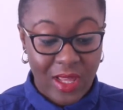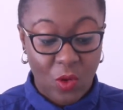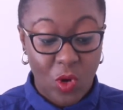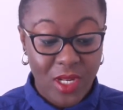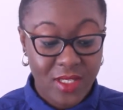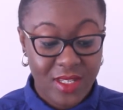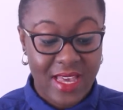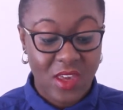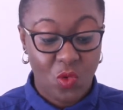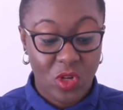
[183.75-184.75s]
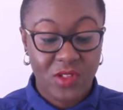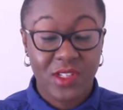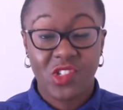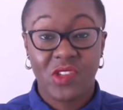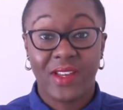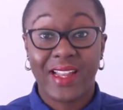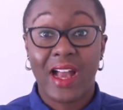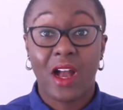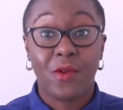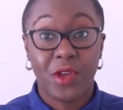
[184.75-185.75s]
Like, what is it that you want to achieve and
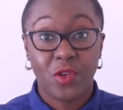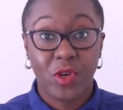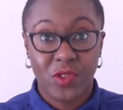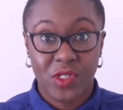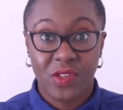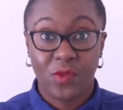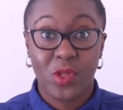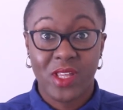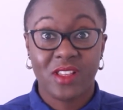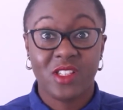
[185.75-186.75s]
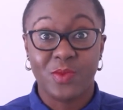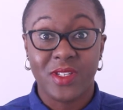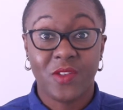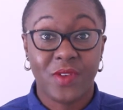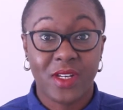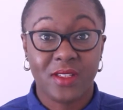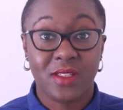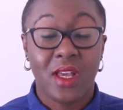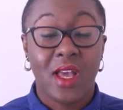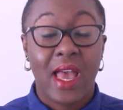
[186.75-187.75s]
how are you going to achieve it? What are the
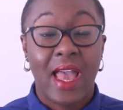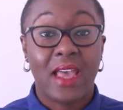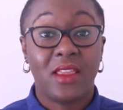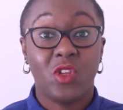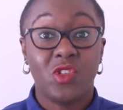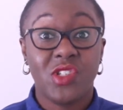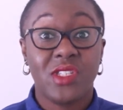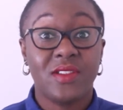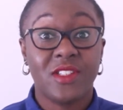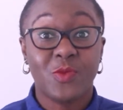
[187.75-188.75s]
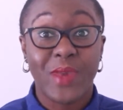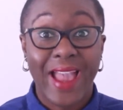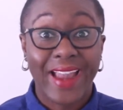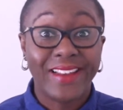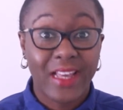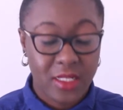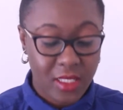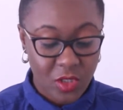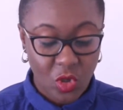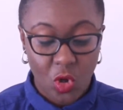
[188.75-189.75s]
specifics and the logistics behind
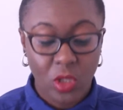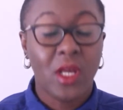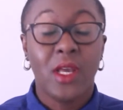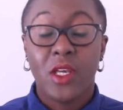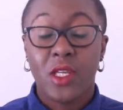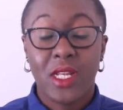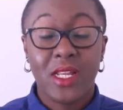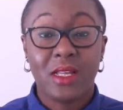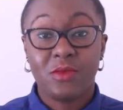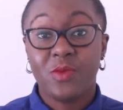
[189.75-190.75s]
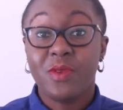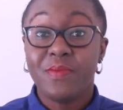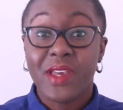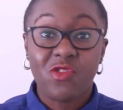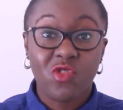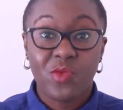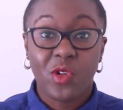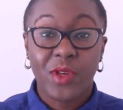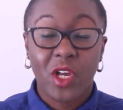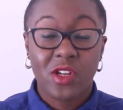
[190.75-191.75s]
getting the goal? You need them to be
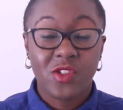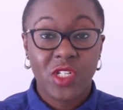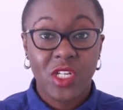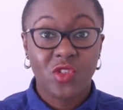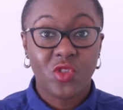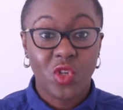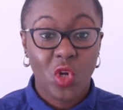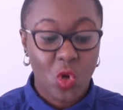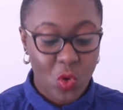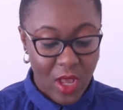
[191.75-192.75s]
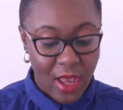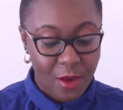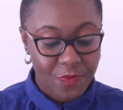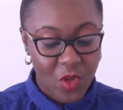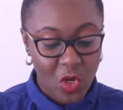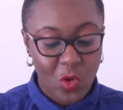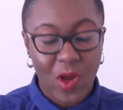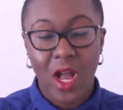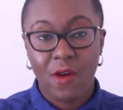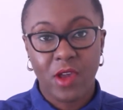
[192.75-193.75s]
measurable, because you need to know, you know,
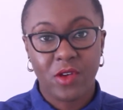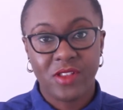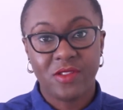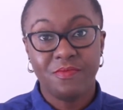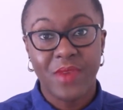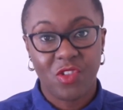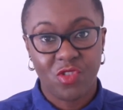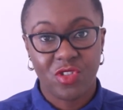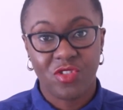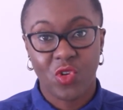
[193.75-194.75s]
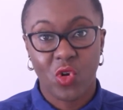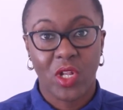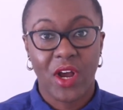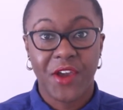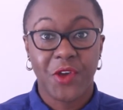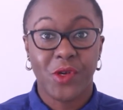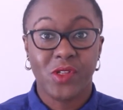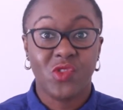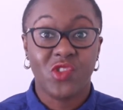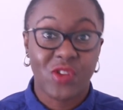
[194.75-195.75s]
how are you going to measure this goal? How are you
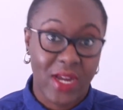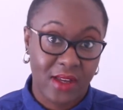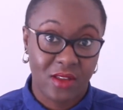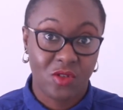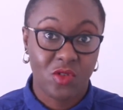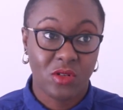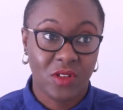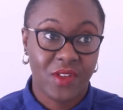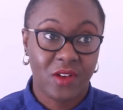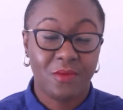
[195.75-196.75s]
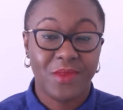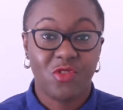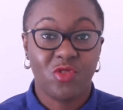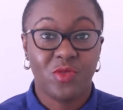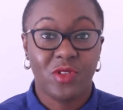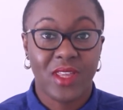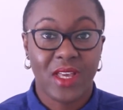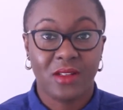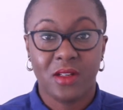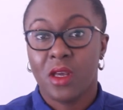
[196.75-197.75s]
going to track the goal? If they're not measurable,
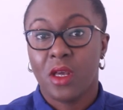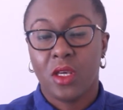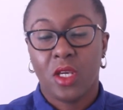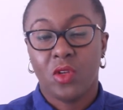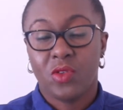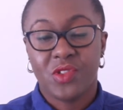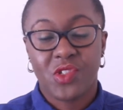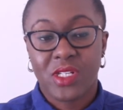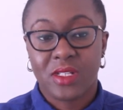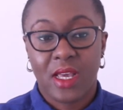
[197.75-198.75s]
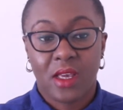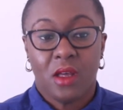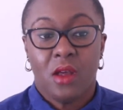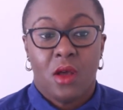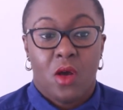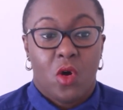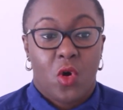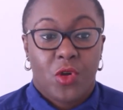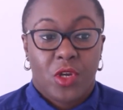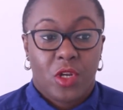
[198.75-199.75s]
then, you know, it's just like,
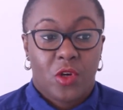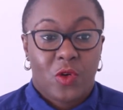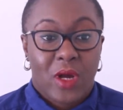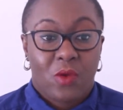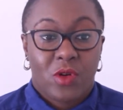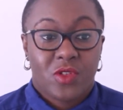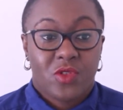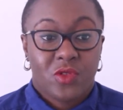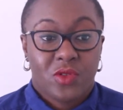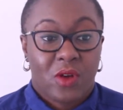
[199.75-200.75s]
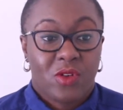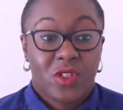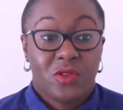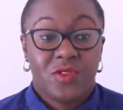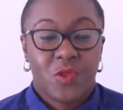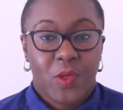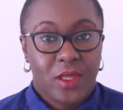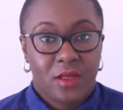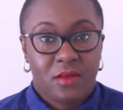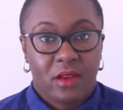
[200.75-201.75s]
oh, you know, I want to lose
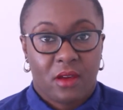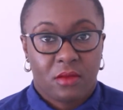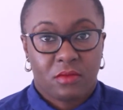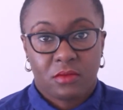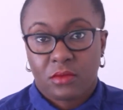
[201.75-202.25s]
weight this year.